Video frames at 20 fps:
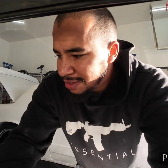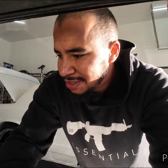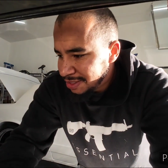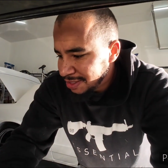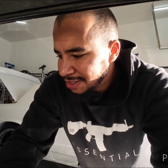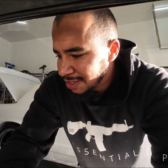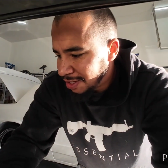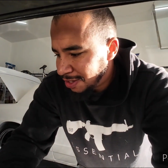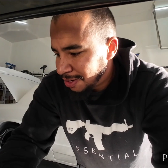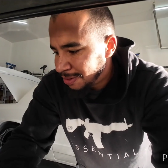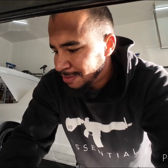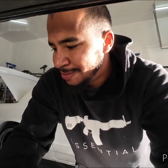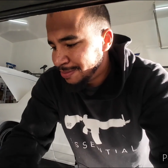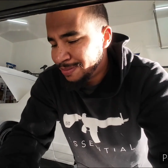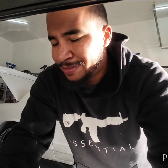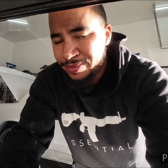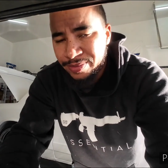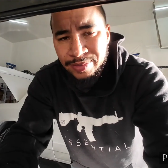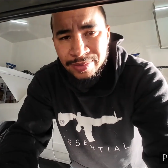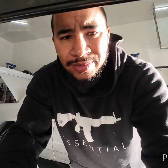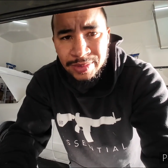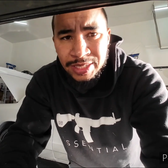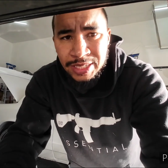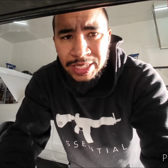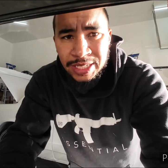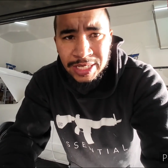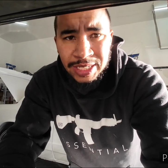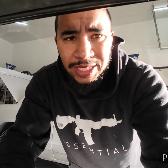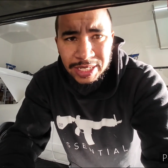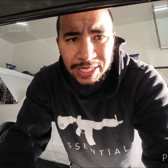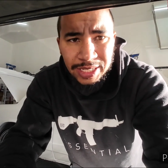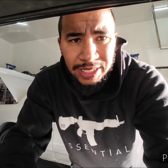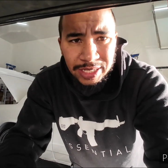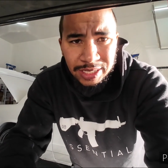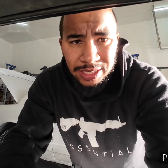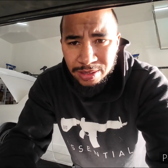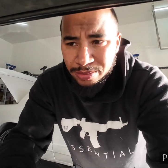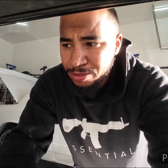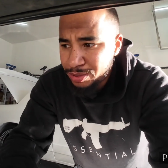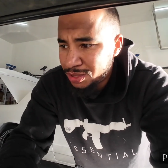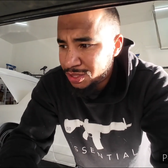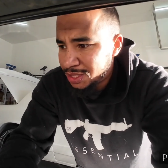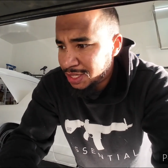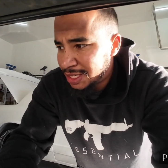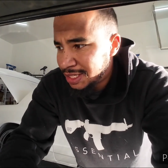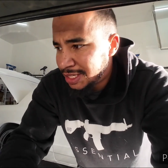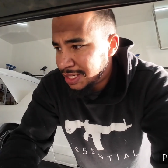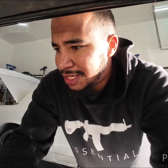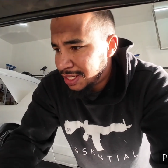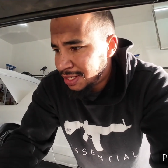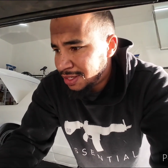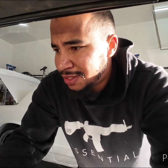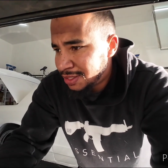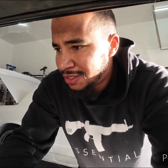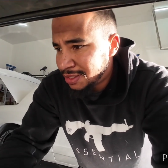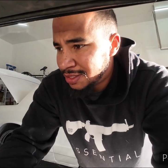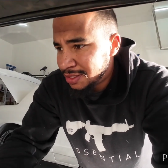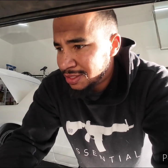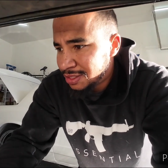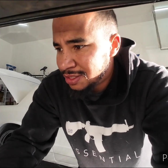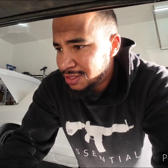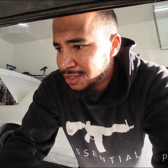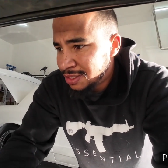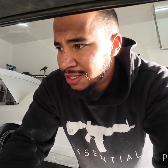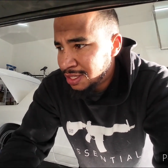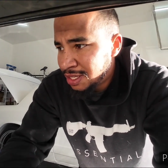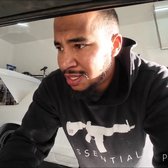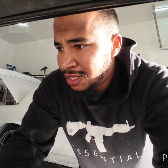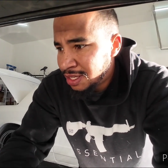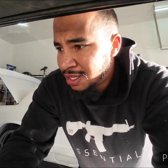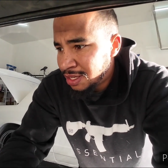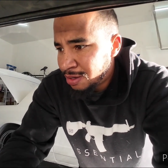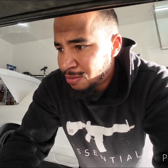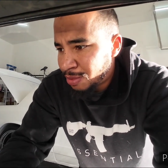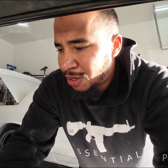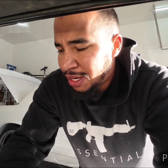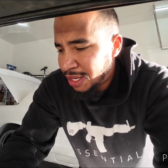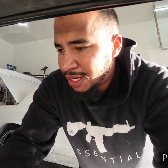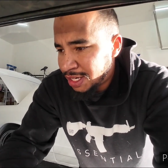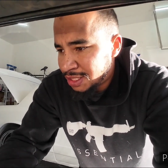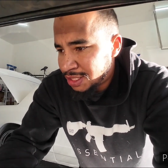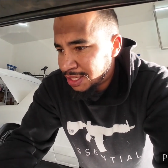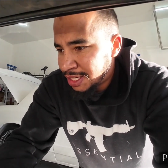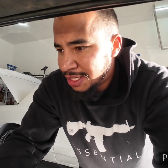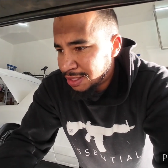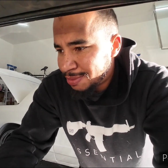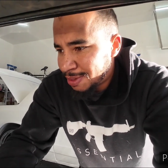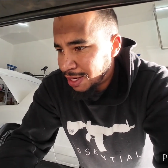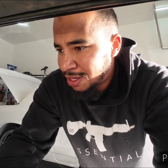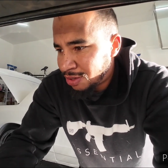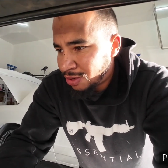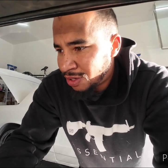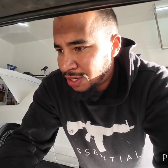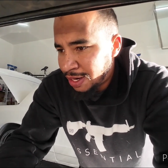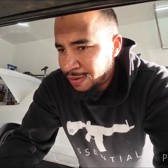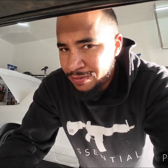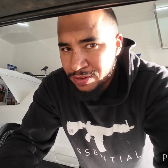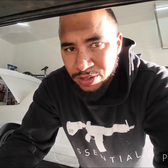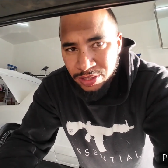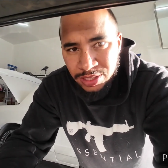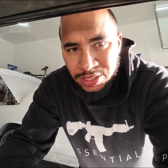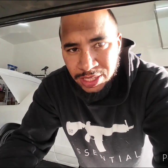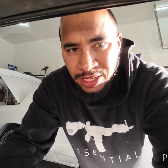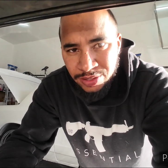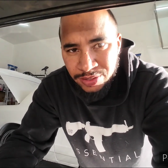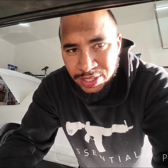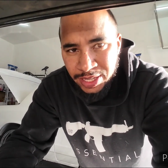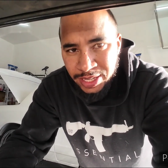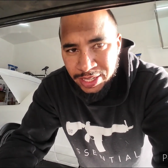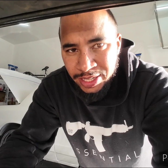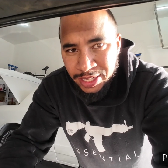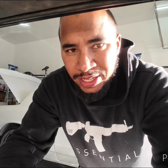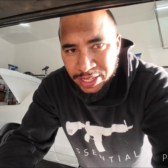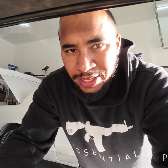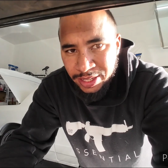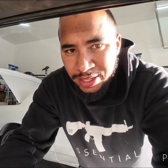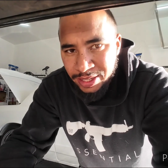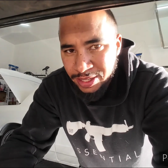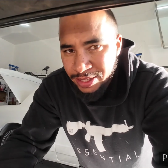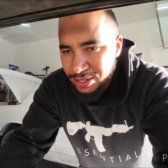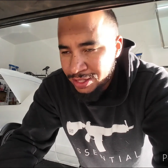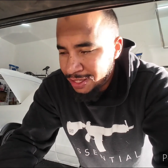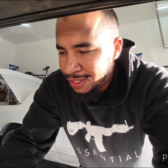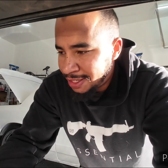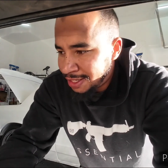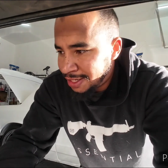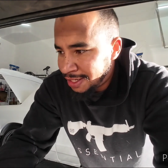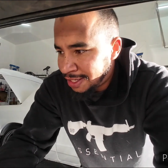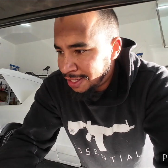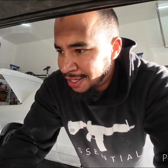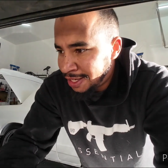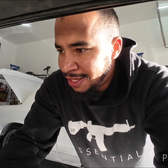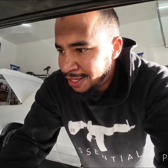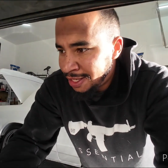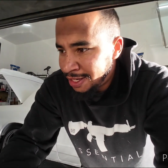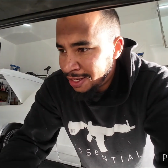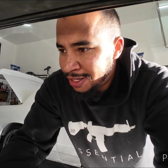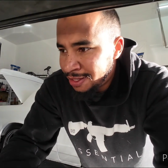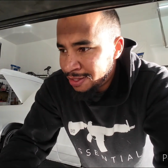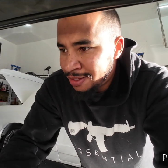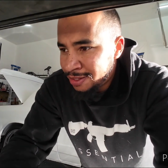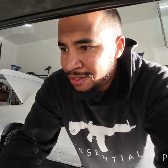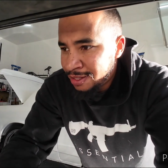So yeah, I'll put you guys down and probably cut you guys back on after the sound deadening, and then again,